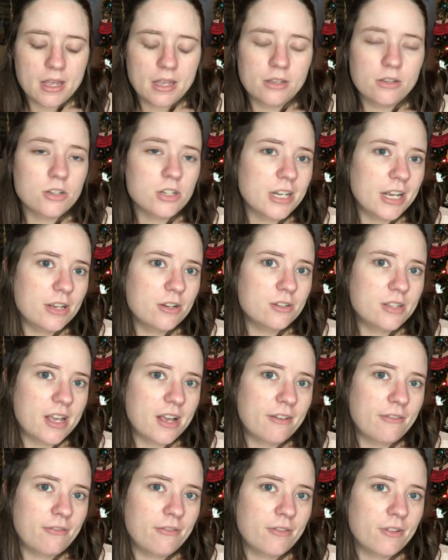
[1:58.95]
Usually I use
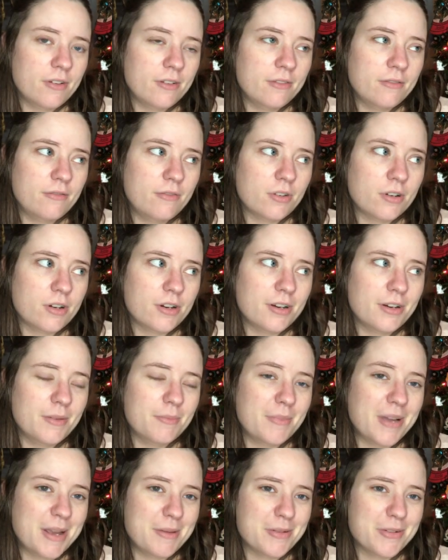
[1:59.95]
F for
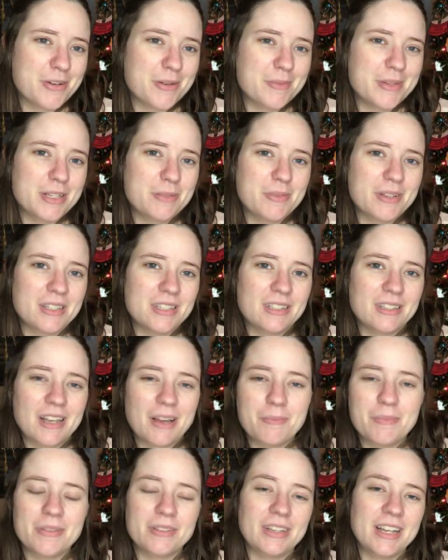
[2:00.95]
my amigurumis,
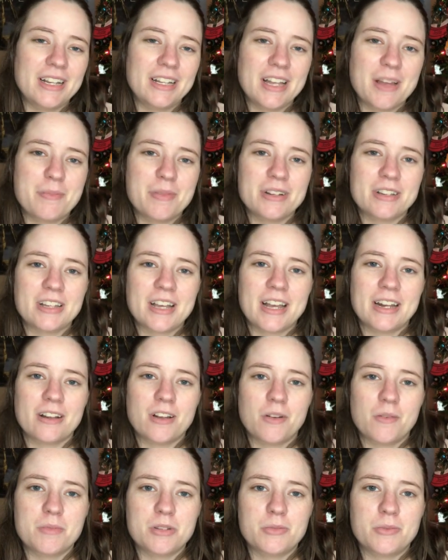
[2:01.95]
but lately I've been kind of
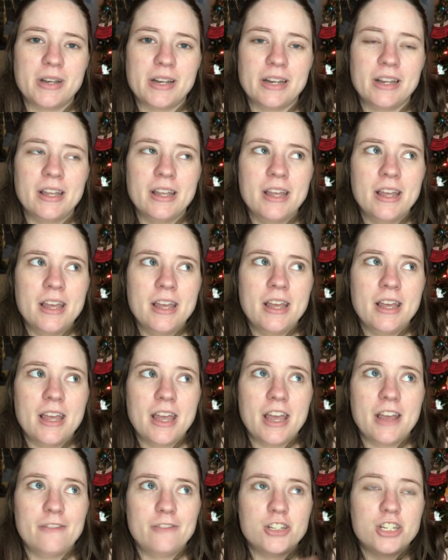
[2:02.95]
between
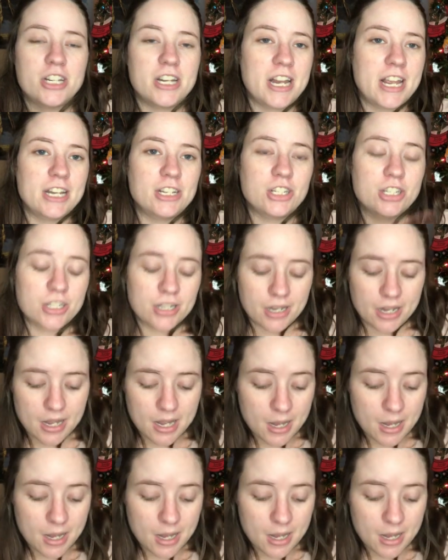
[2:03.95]
F, G, and H.